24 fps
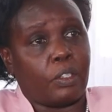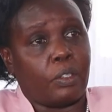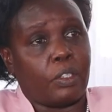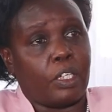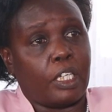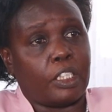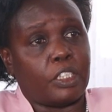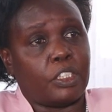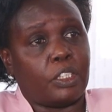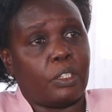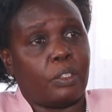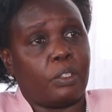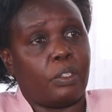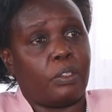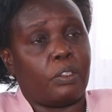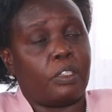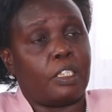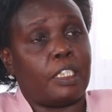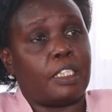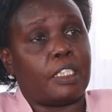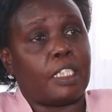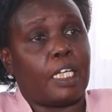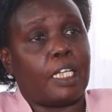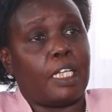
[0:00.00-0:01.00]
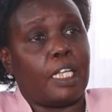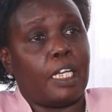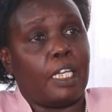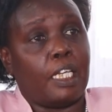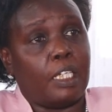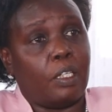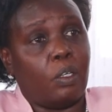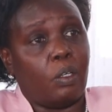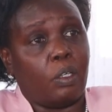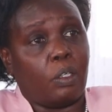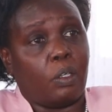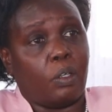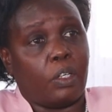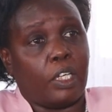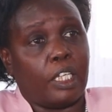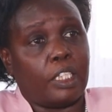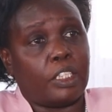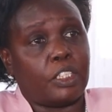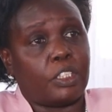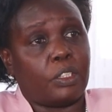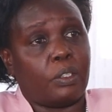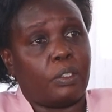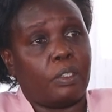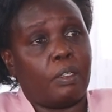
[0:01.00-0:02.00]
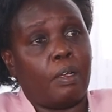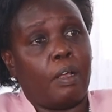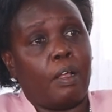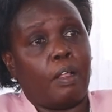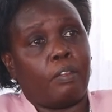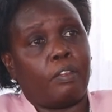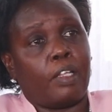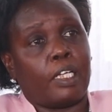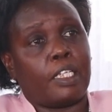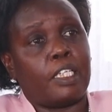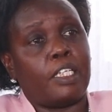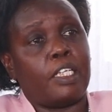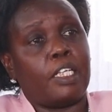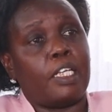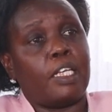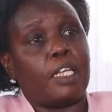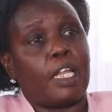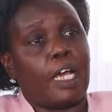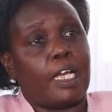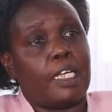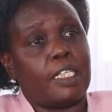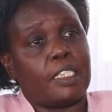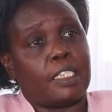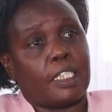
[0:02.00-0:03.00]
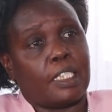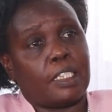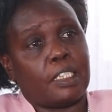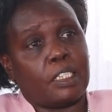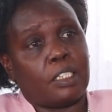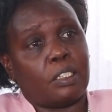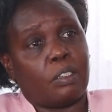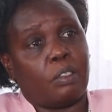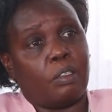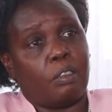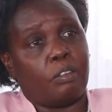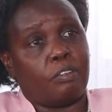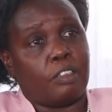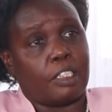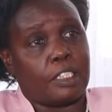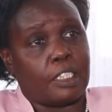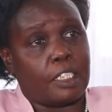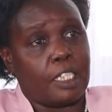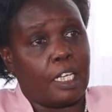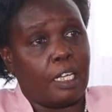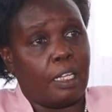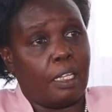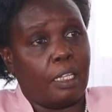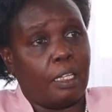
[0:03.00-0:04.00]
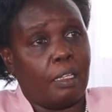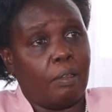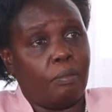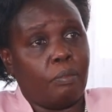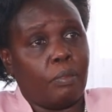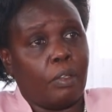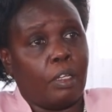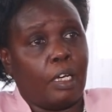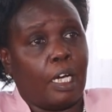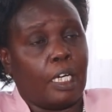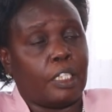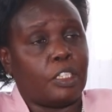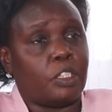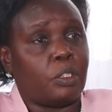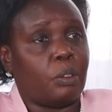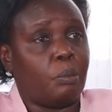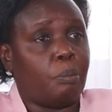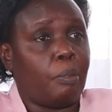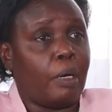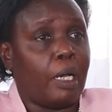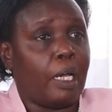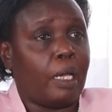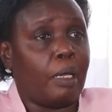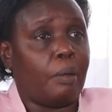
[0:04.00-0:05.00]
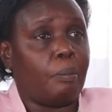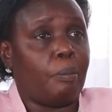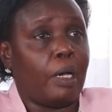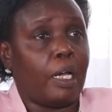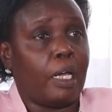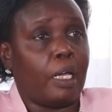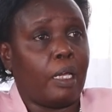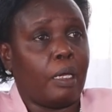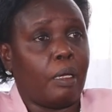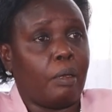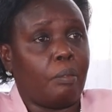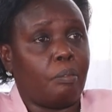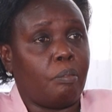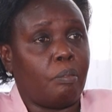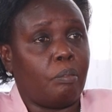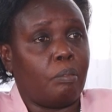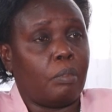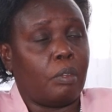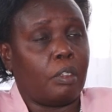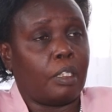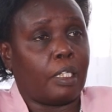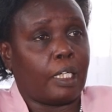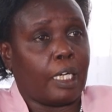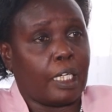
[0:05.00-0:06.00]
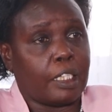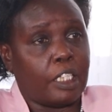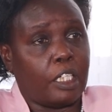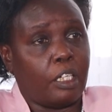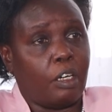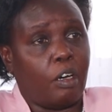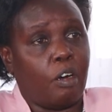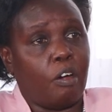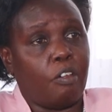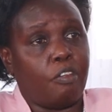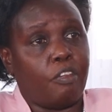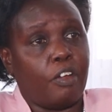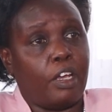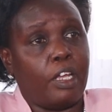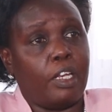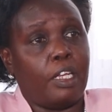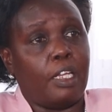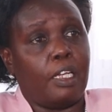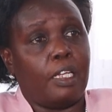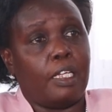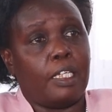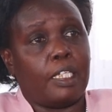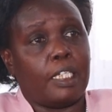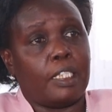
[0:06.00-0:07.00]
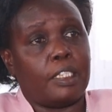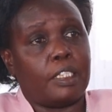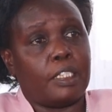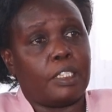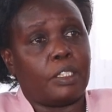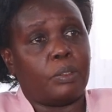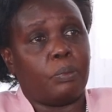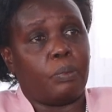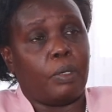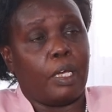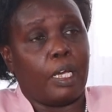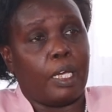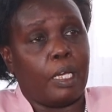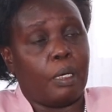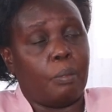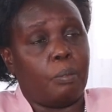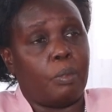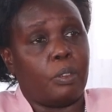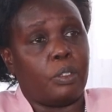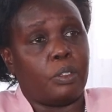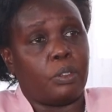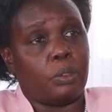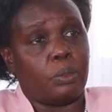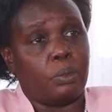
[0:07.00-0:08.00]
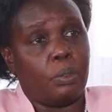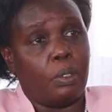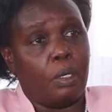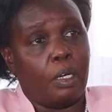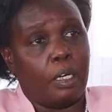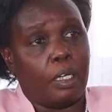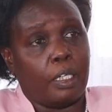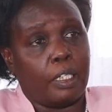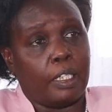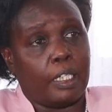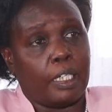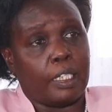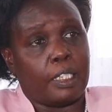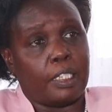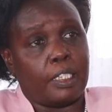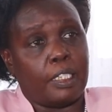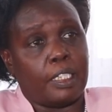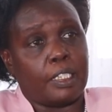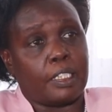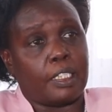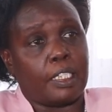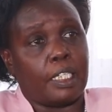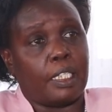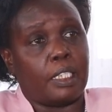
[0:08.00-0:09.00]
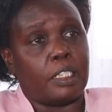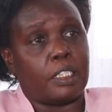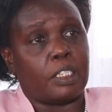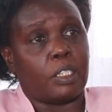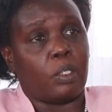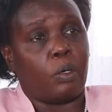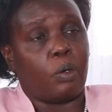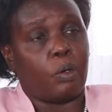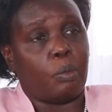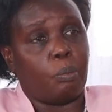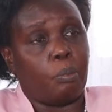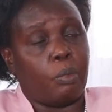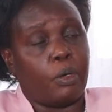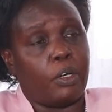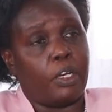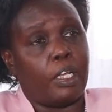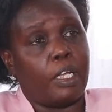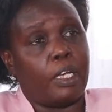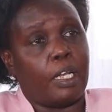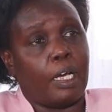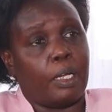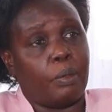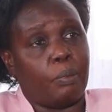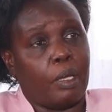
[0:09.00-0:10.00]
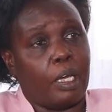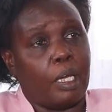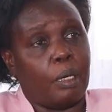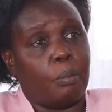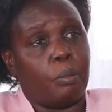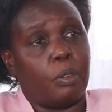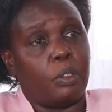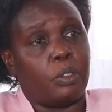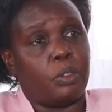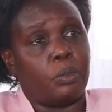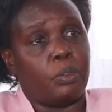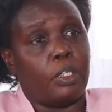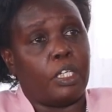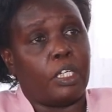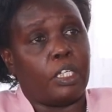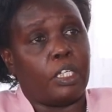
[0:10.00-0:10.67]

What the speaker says: connection or there's an illegal connection, that denies us of a sale. And so by cutting off any leakages, we are able to get the sales onboarded and we are able to